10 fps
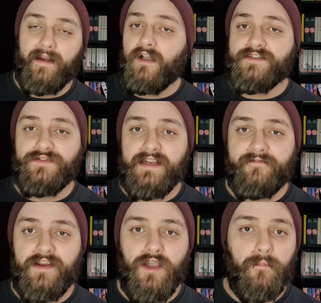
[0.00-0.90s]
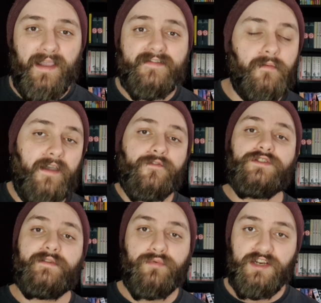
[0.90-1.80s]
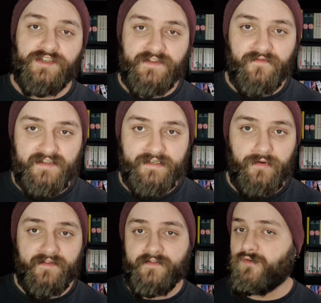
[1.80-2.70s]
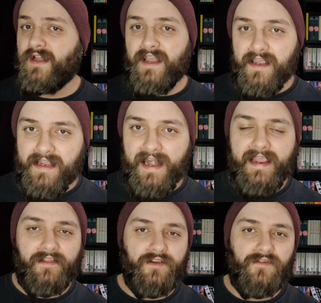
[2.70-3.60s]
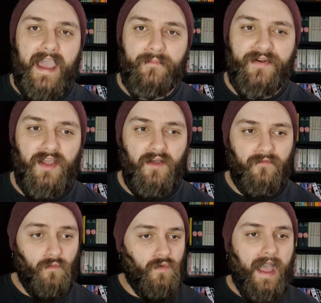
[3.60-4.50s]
And I also did a video based on my first impressions of the series, so you kind of get a little gamut of